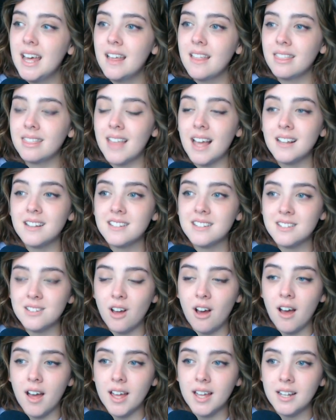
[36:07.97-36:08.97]
That's
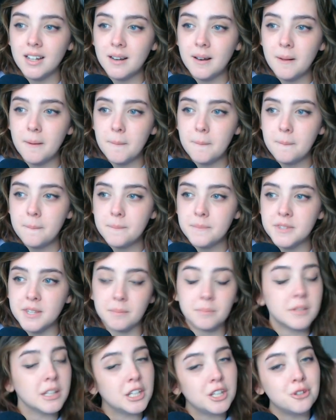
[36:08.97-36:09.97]
not
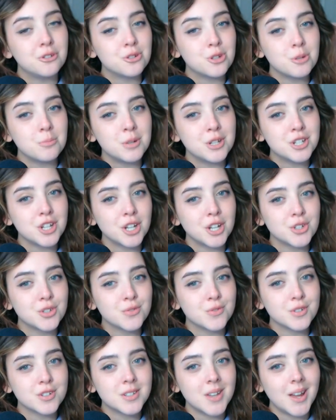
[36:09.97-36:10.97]
something you should be judged
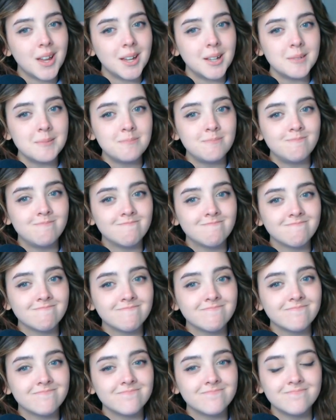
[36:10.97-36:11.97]
for saying.
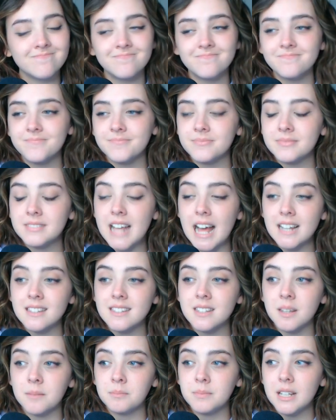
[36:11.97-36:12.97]
That's
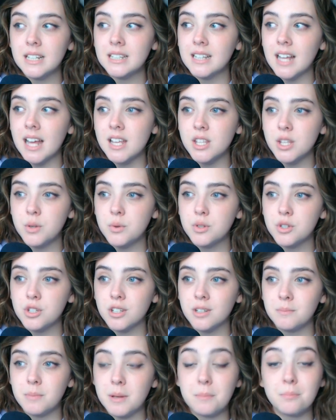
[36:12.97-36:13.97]
something that you
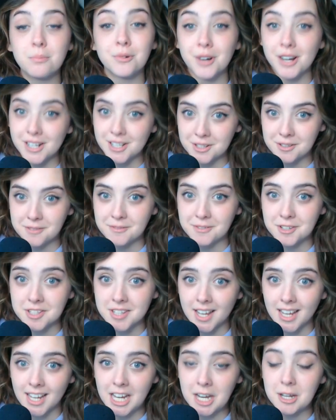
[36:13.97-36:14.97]
should be praised for
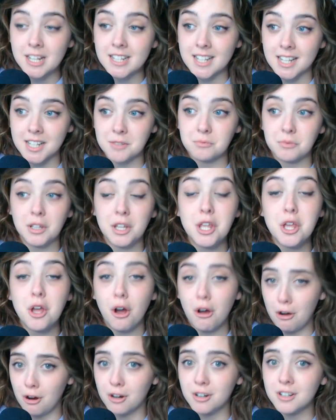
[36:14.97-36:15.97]
saying, because that's really
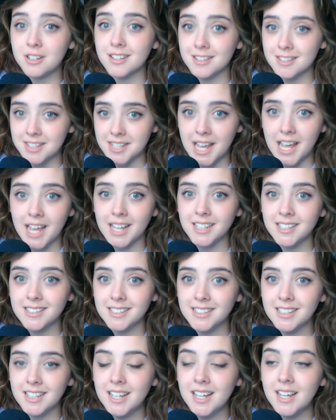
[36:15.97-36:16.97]
hard to say
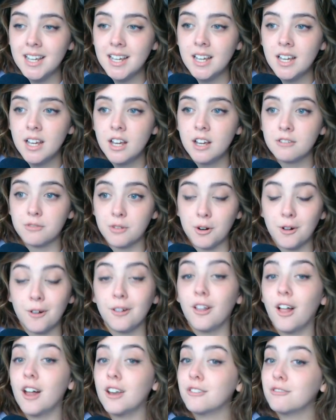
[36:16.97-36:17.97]
for a
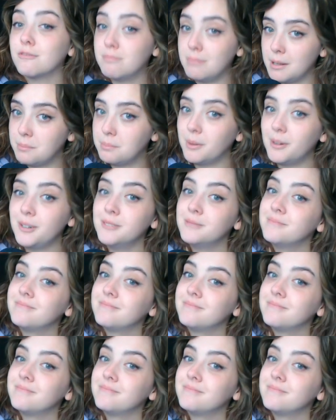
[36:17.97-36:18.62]
lot of people.